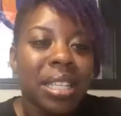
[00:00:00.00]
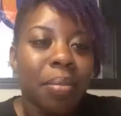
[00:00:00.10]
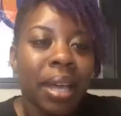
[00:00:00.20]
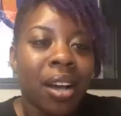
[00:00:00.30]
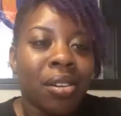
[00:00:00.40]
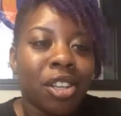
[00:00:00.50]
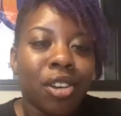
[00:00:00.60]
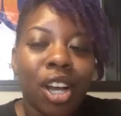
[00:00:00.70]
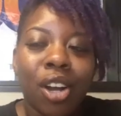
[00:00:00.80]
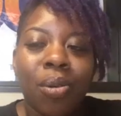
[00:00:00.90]
about.
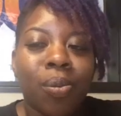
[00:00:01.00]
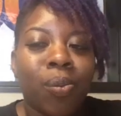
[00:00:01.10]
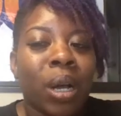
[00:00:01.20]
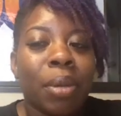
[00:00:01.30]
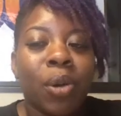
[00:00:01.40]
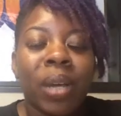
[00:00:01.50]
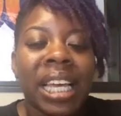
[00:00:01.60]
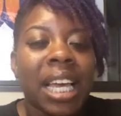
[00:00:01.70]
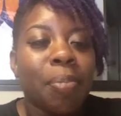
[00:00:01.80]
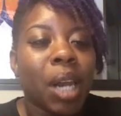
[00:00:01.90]
Women, we
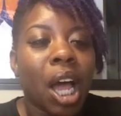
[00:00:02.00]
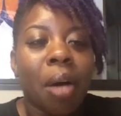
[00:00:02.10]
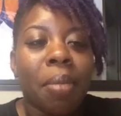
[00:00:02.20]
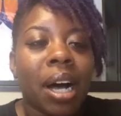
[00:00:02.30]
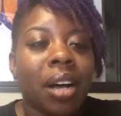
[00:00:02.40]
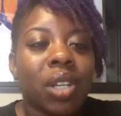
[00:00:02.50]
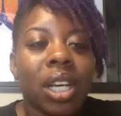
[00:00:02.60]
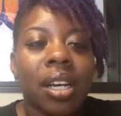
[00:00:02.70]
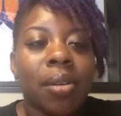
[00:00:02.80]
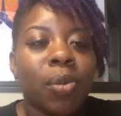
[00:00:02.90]
keep it all balled
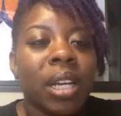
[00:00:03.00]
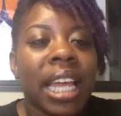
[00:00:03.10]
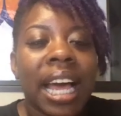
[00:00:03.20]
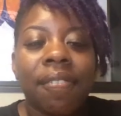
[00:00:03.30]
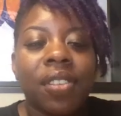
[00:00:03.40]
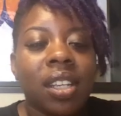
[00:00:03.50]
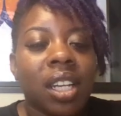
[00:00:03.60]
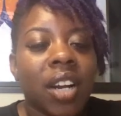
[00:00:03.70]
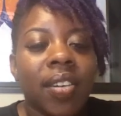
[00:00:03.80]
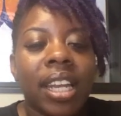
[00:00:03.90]
up. We have to
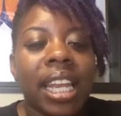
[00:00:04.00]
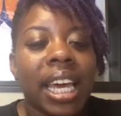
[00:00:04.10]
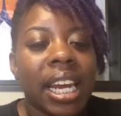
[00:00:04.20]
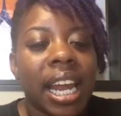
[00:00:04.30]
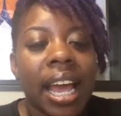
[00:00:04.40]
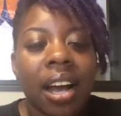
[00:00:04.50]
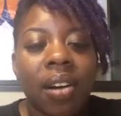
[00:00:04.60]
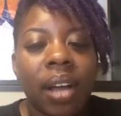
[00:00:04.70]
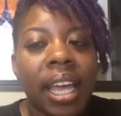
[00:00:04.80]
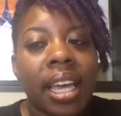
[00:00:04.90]
learn to let it
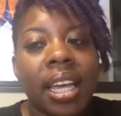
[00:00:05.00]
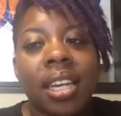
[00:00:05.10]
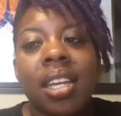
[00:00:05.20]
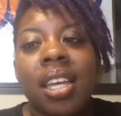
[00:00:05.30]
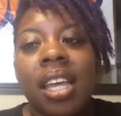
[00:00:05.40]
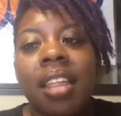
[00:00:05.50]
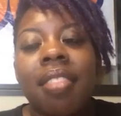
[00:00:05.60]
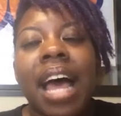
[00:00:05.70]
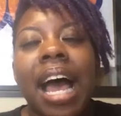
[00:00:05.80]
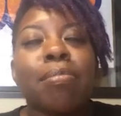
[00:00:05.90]
out. And
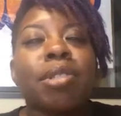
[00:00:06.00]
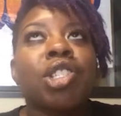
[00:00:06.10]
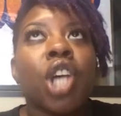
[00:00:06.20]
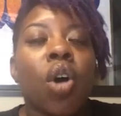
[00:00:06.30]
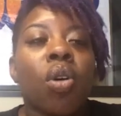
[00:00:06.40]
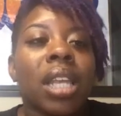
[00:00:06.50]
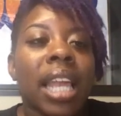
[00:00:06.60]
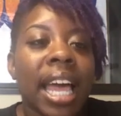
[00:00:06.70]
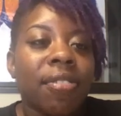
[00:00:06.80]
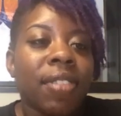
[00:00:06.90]
I'm so
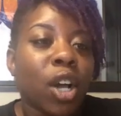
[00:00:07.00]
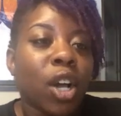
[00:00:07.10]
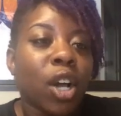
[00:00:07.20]
glad that